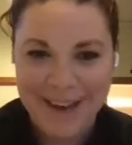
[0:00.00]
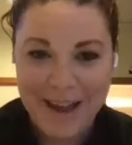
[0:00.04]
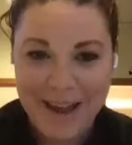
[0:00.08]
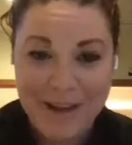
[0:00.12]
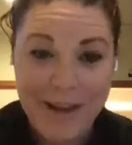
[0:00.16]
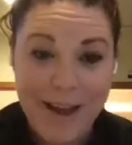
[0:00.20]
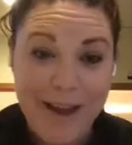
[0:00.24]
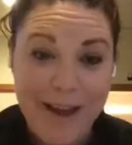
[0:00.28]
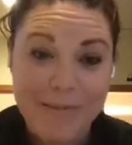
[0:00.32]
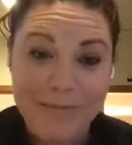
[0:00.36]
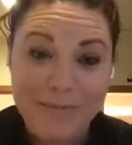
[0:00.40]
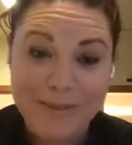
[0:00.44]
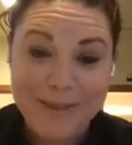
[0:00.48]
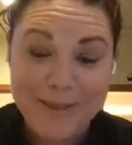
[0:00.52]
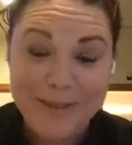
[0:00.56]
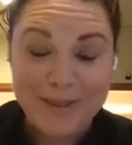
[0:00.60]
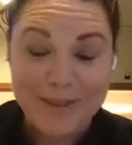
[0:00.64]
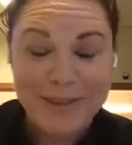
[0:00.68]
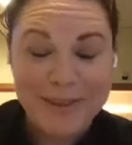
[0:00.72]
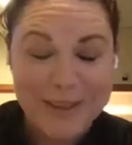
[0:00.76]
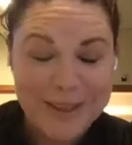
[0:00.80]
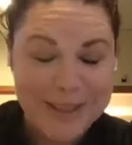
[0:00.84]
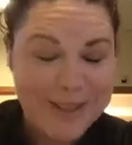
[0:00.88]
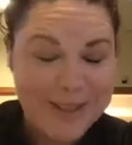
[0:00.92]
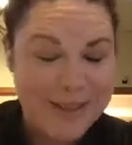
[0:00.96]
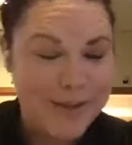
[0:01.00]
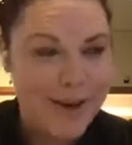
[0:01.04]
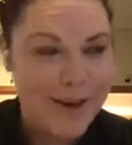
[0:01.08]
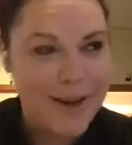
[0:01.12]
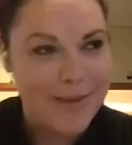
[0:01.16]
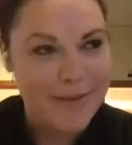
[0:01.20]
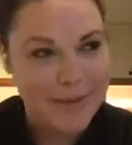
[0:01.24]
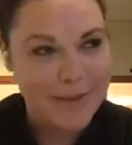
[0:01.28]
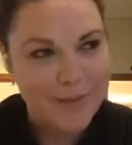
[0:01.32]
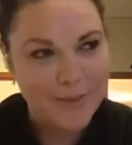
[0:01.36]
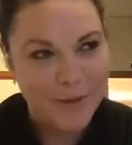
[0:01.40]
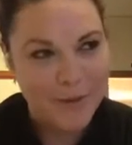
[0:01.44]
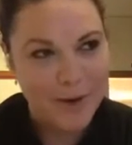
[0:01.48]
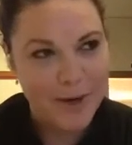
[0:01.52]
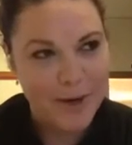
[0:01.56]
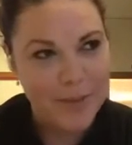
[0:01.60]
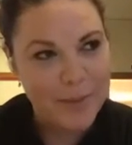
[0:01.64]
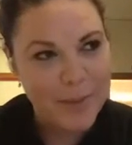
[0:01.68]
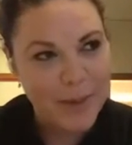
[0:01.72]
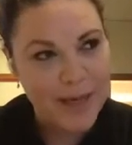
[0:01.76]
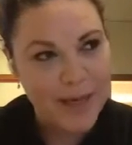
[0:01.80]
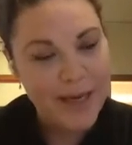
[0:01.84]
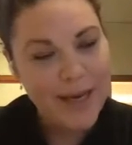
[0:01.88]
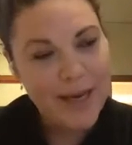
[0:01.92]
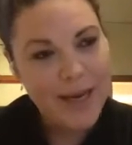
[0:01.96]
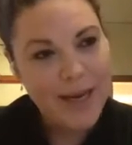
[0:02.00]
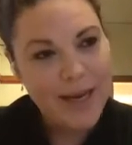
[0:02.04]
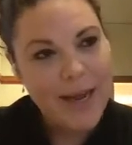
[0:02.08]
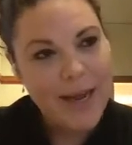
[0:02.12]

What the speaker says: I'm certainly striving for it, but